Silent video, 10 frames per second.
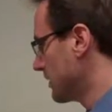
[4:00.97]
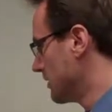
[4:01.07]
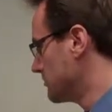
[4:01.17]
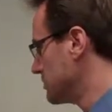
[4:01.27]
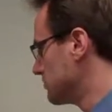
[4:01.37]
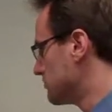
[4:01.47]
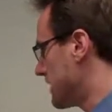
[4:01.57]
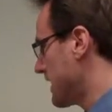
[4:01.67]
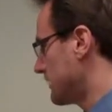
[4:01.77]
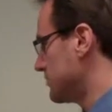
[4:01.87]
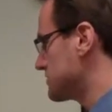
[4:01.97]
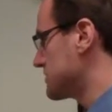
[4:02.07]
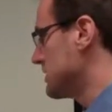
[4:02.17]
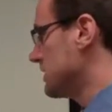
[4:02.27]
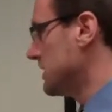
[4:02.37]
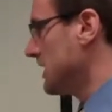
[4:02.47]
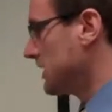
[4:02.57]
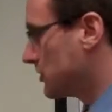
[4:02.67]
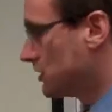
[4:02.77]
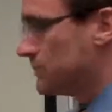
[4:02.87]
Immune panels.
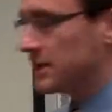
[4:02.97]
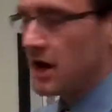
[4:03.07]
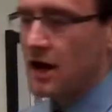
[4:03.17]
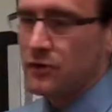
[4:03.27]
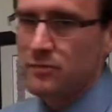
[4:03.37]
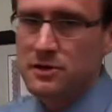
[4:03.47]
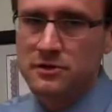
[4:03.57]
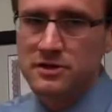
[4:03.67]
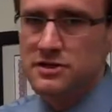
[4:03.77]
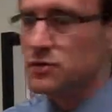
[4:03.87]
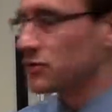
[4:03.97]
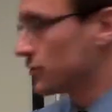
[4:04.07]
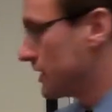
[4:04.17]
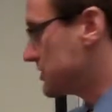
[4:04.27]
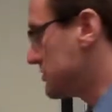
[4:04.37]
It could be an autoimmune disorder that